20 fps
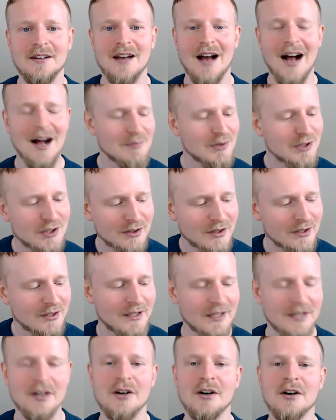
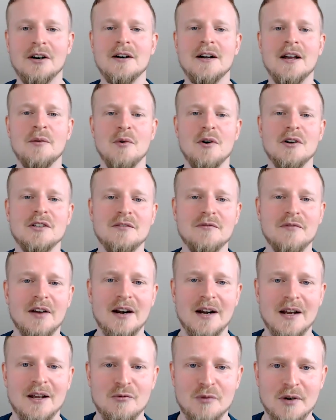Absolutely not. It wasn't
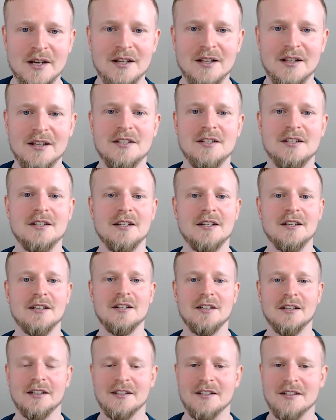very realistic
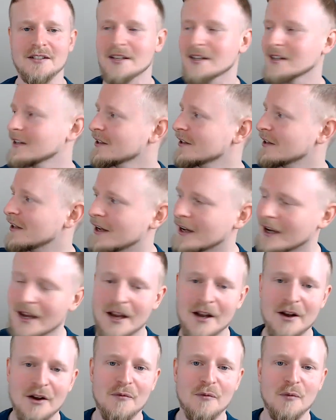to consider that
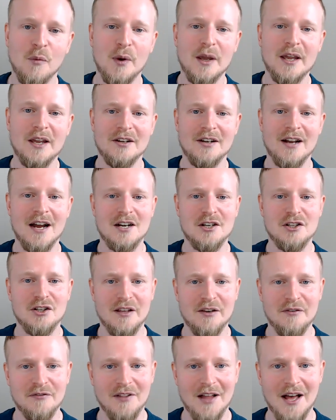we could
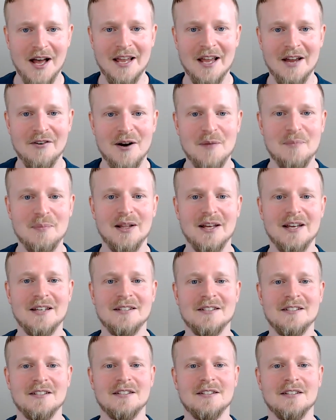actually fly
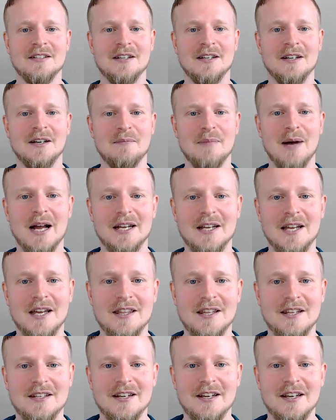airplanes back
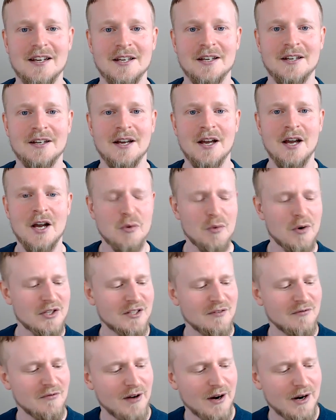in the day. It
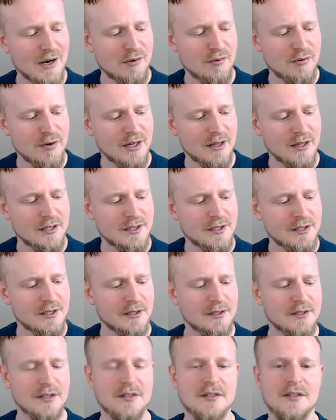wasn't very
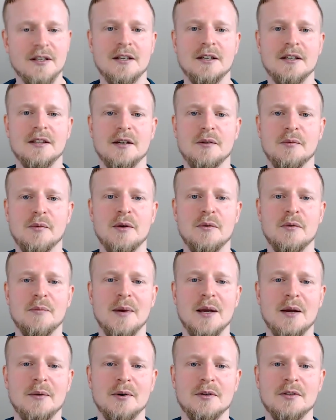realistic to think that we'd
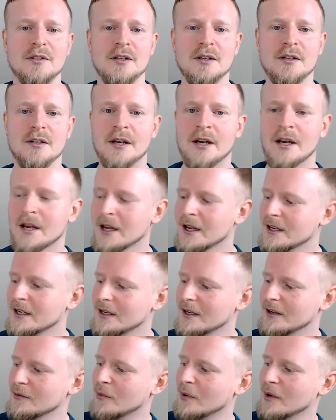be able
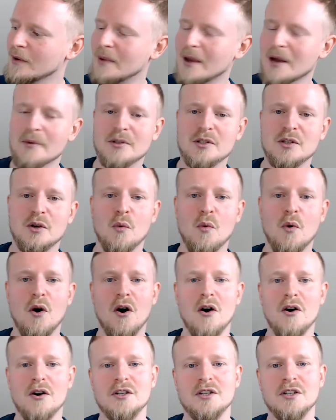to
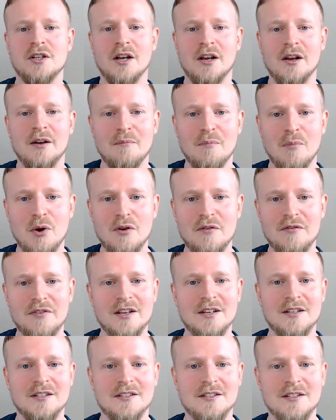watch
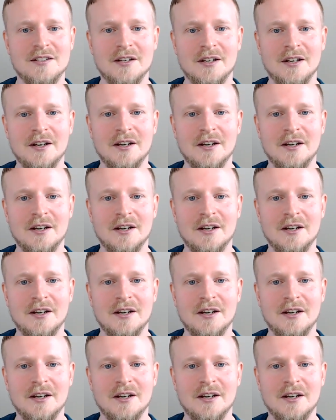movies